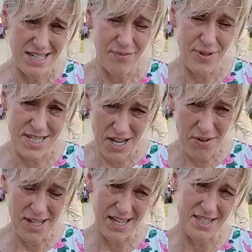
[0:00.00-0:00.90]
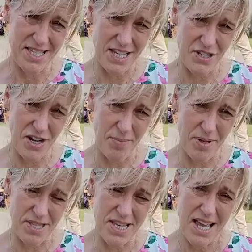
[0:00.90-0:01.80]
If we don't get the seed
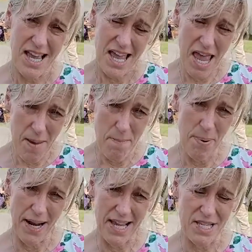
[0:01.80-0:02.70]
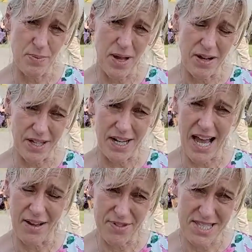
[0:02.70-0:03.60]
treatments in place, we are going to
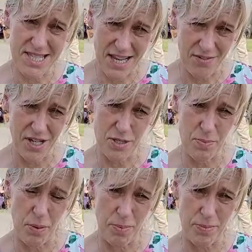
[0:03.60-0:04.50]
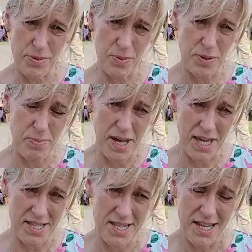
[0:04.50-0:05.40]
have serious problems with
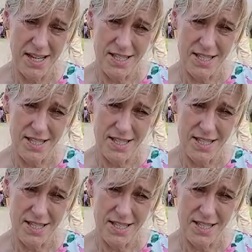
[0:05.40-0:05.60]
maize.